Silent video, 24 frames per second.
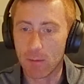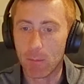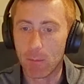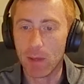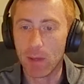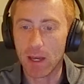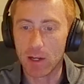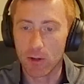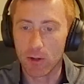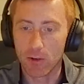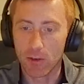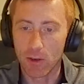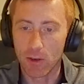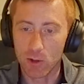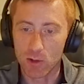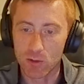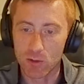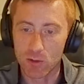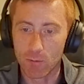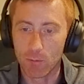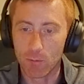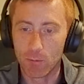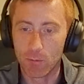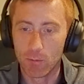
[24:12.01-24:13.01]
to better
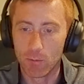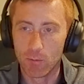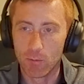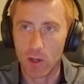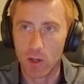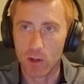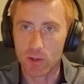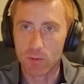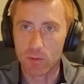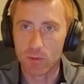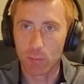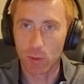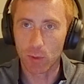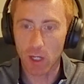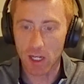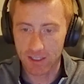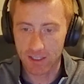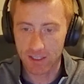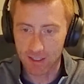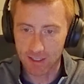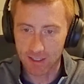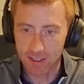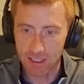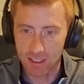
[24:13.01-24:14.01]
those
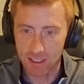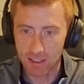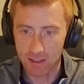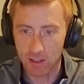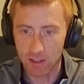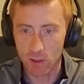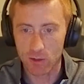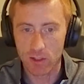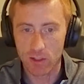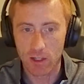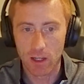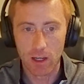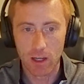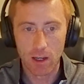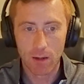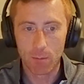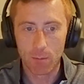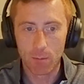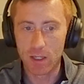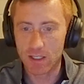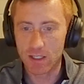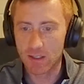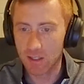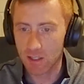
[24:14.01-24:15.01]
processes, those
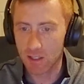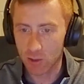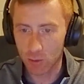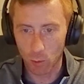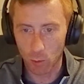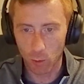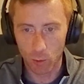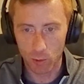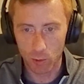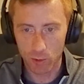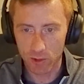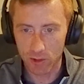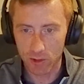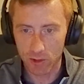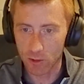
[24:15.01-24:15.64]
business rules,